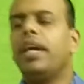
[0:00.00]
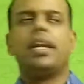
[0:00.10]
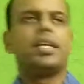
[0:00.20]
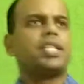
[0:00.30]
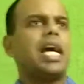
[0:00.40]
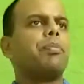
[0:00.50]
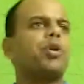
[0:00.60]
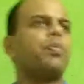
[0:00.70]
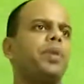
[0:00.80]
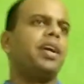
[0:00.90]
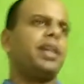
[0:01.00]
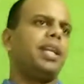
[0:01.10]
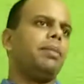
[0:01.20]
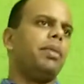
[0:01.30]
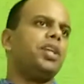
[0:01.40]
it is
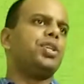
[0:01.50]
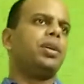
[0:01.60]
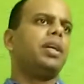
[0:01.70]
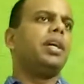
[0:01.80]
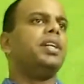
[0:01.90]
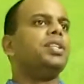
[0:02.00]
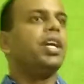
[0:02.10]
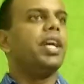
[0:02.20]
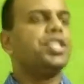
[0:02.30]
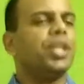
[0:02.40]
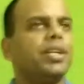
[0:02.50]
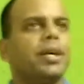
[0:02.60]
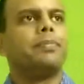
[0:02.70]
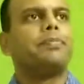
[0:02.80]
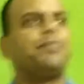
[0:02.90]
appropriately mentioned in the agenda.